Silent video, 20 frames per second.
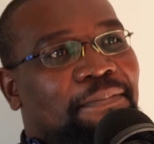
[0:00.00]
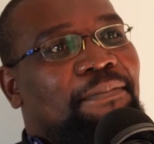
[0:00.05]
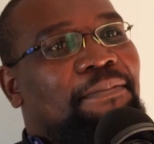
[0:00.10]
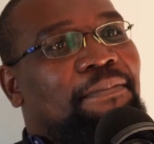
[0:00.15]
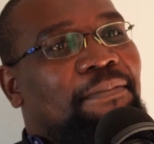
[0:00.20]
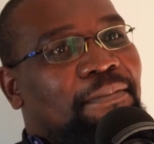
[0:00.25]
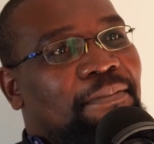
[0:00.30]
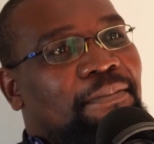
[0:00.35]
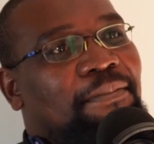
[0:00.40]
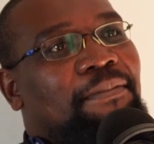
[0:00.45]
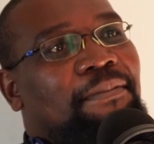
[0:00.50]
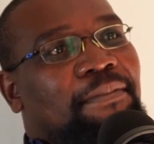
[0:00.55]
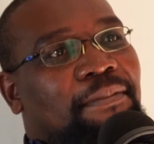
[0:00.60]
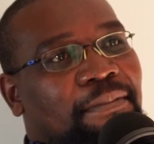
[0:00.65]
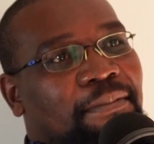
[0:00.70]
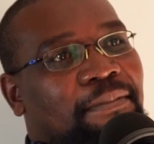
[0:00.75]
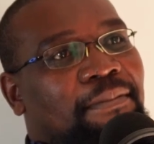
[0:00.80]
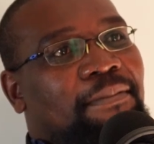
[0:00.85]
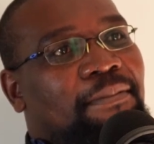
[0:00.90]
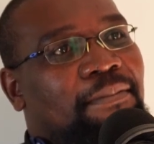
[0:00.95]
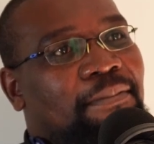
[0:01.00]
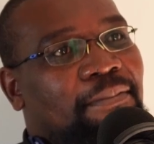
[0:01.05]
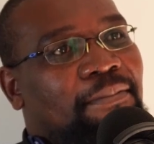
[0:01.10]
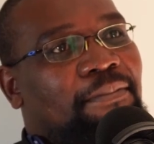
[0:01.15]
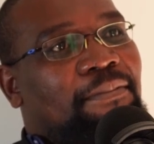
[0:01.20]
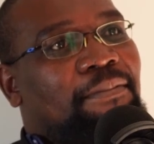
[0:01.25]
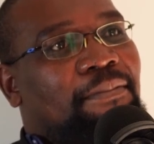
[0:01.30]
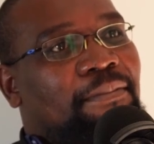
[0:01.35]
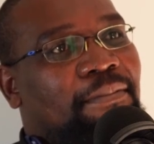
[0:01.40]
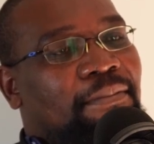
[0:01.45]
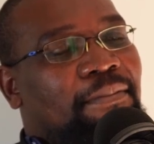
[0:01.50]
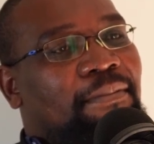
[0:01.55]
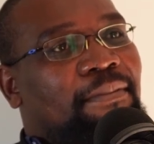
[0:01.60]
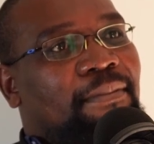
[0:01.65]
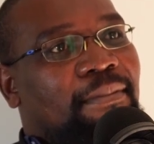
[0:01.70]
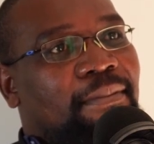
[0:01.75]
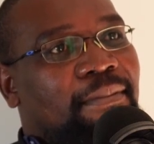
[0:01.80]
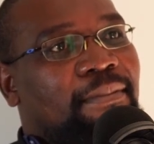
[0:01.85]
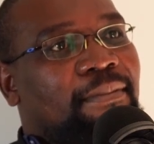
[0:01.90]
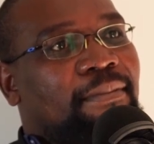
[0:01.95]
But at some point,
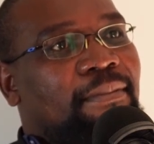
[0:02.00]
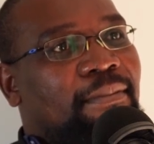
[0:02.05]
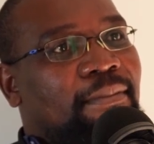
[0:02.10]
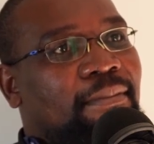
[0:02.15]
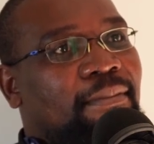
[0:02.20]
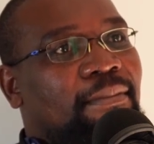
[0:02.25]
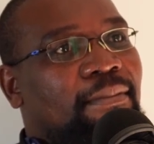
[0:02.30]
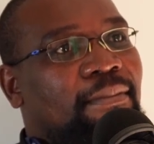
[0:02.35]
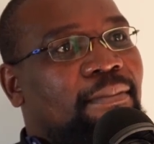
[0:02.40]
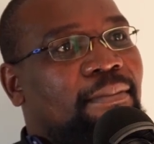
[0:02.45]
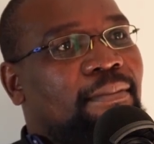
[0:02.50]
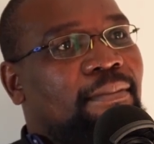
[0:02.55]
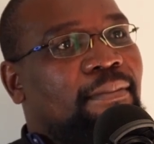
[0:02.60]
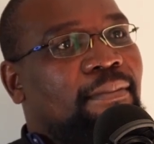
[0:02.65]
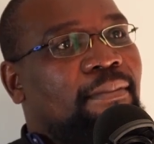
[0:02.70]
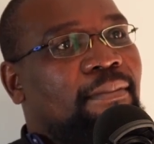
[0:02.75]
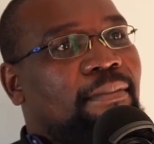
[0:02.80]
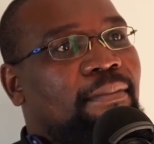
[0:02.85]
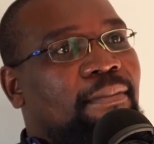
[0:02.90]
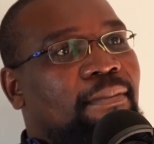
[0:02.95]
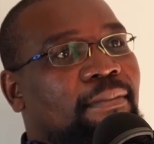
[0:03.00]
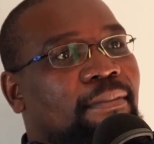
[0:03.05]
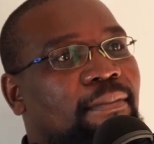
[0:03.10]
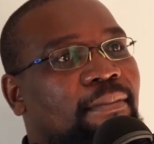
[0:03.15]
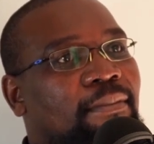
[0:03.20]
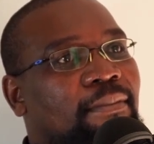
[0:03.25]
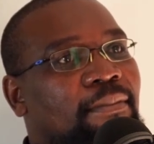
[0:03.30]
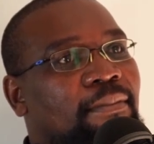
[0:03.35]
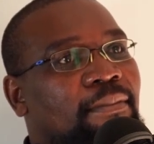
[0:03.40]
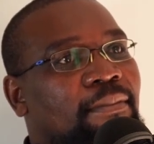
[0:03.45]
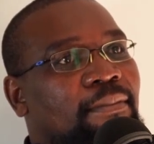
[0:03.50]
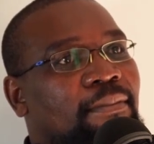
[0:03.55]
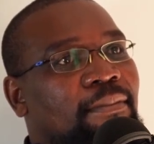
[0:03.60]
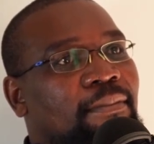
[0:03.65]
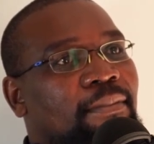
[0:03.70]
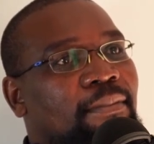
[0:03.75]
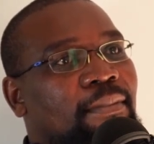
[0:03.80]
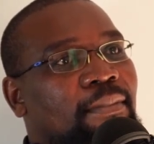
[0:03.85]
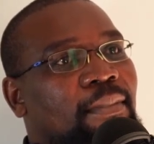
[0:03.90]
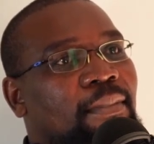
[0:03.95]
you will be
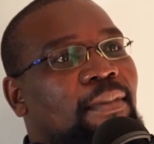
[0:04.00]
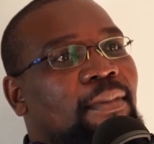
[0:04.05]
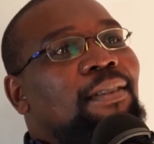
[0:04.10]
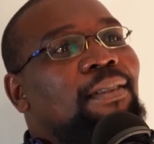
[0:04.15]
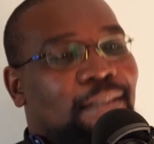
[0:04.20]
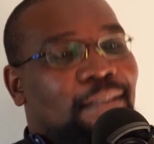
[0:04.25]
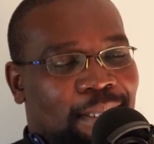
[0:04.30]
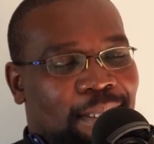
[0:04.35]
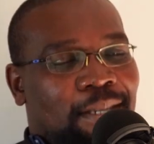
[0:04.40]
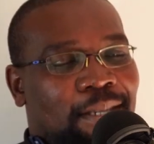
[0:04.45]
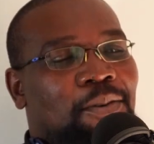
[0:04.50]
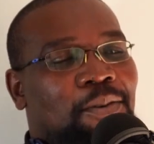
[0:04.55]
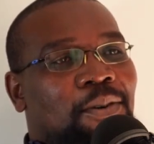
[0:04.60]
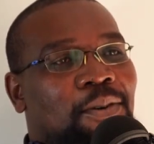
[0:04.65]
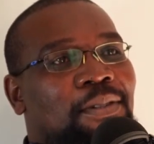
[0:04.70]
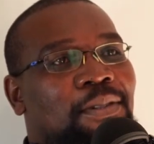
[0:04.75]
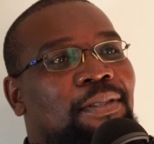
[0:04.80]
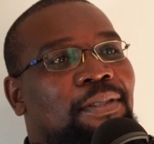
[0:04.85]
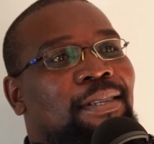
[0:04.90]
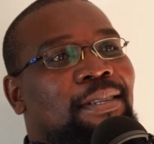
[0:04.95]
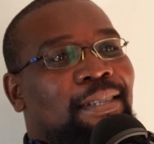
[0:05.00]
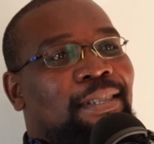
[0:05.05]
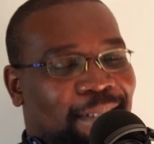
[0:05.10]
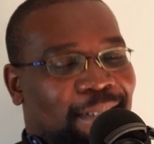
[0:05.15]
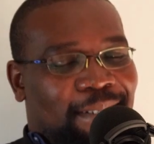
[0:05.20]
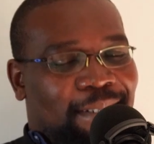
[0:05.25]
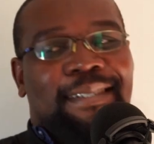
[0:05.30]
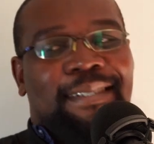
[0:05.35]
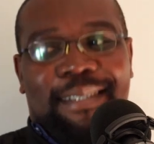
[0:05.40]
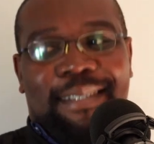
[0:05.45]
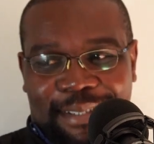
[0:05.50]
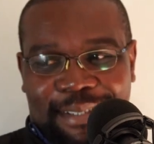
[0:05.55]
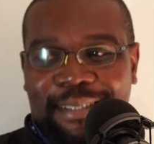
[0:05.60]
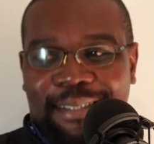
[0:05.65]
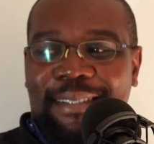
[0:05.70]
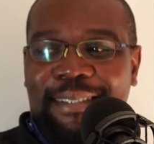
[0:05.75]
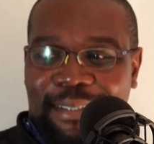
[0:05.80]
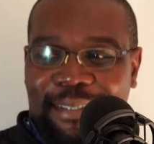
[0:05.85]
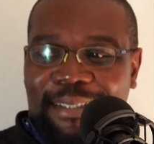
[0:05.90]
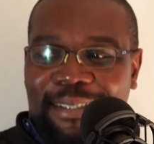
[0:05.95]
the authority
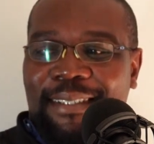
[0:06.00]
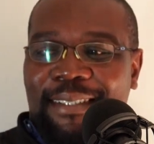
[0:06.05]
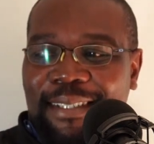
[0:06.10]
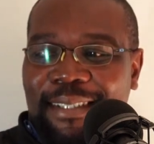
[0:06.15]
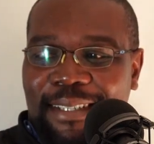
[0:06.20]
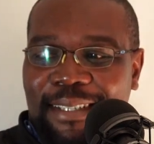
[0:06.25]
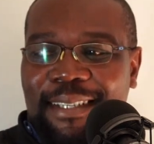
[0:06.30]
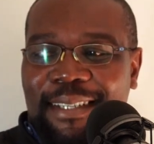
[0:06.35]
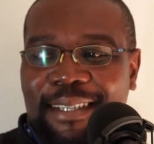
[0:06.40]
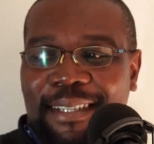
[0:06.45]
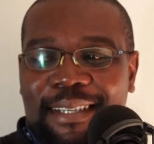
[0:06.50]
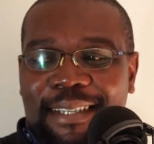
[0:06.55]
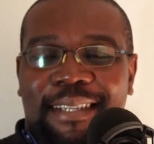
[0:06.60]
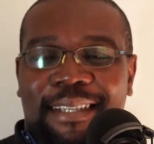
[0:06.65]
in your house.